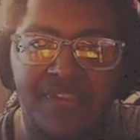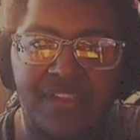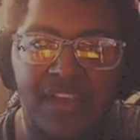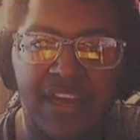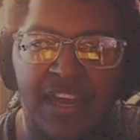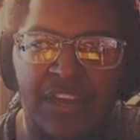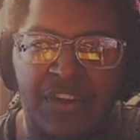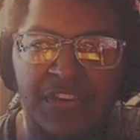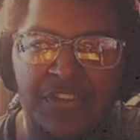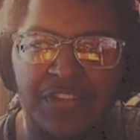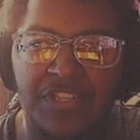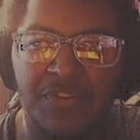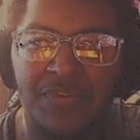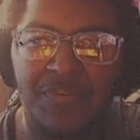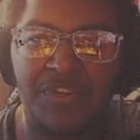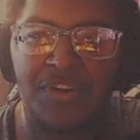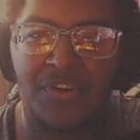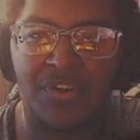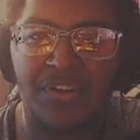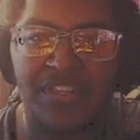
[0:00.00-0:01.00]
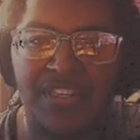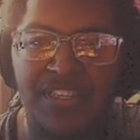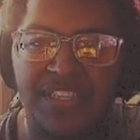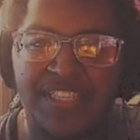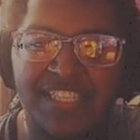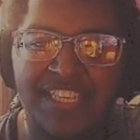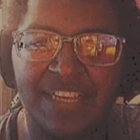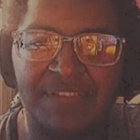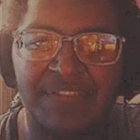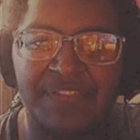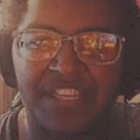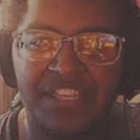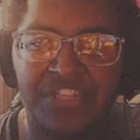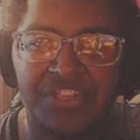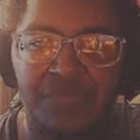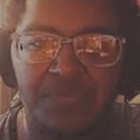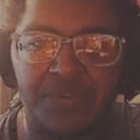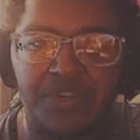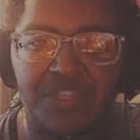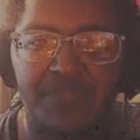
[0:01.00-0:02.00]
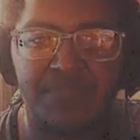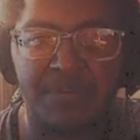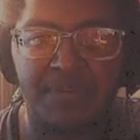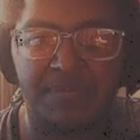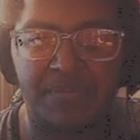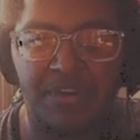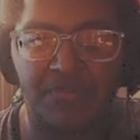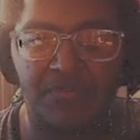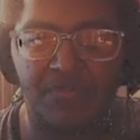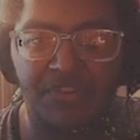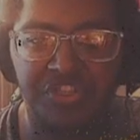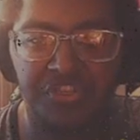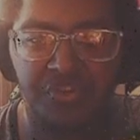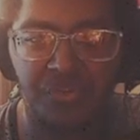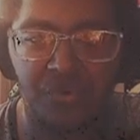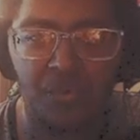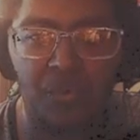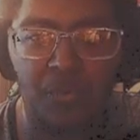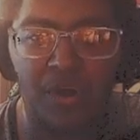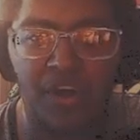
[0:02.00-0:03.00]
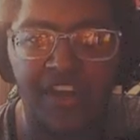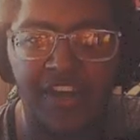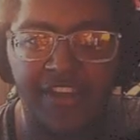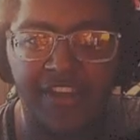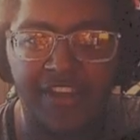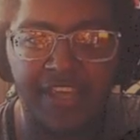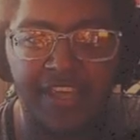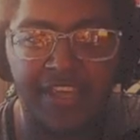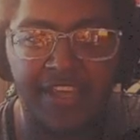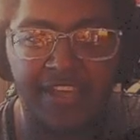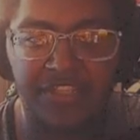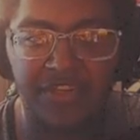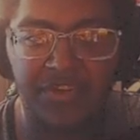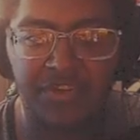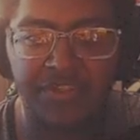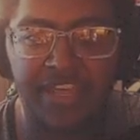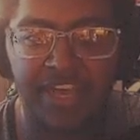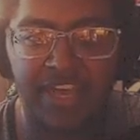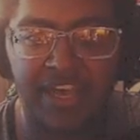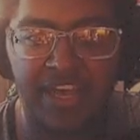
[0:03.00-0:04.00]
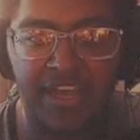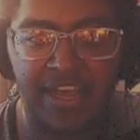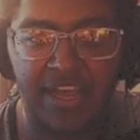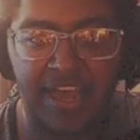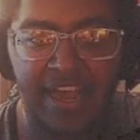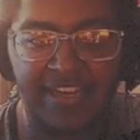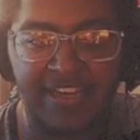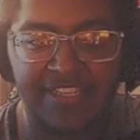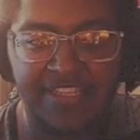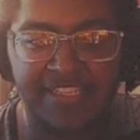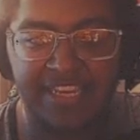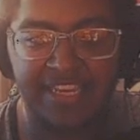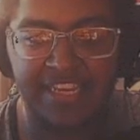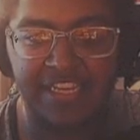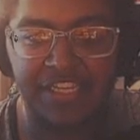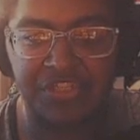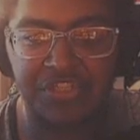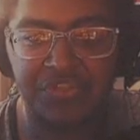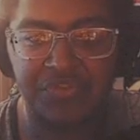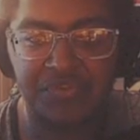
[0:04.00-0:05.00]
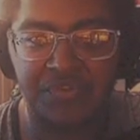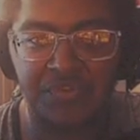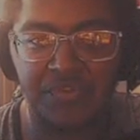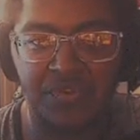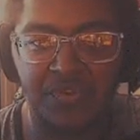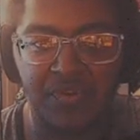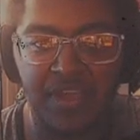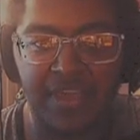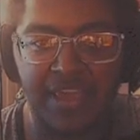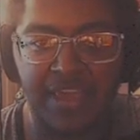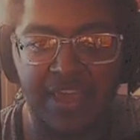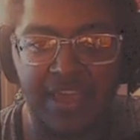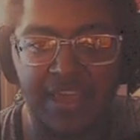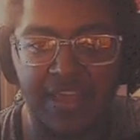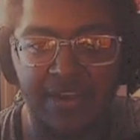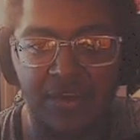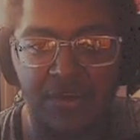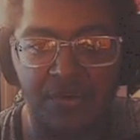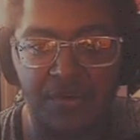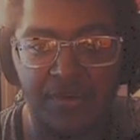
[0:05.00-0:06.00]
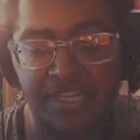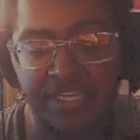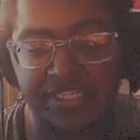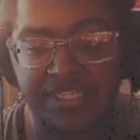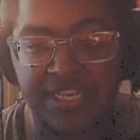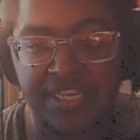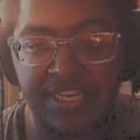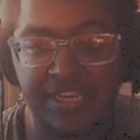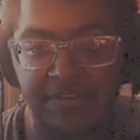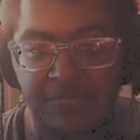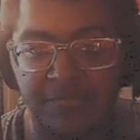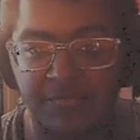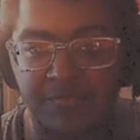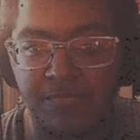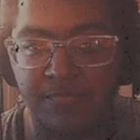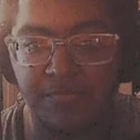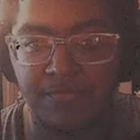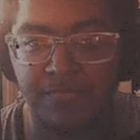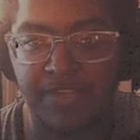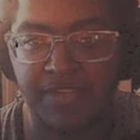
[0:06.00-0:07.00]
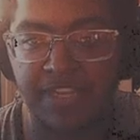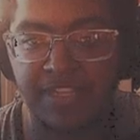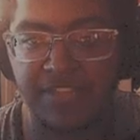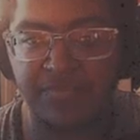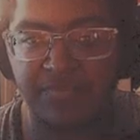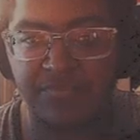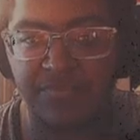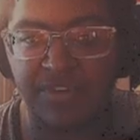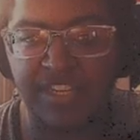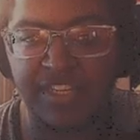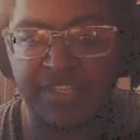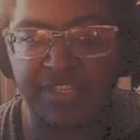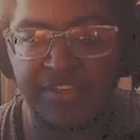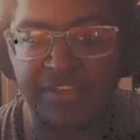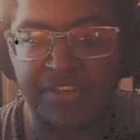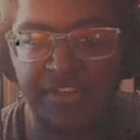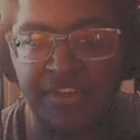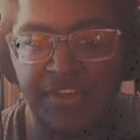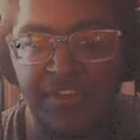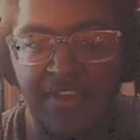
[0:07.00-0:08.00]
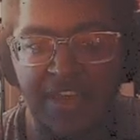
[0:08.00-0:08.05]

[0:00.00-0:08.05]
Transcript: I heard someone call it a safe station once, but I'm not really sure why. It's got the Alice Angel Halo. I guess that that relates to her.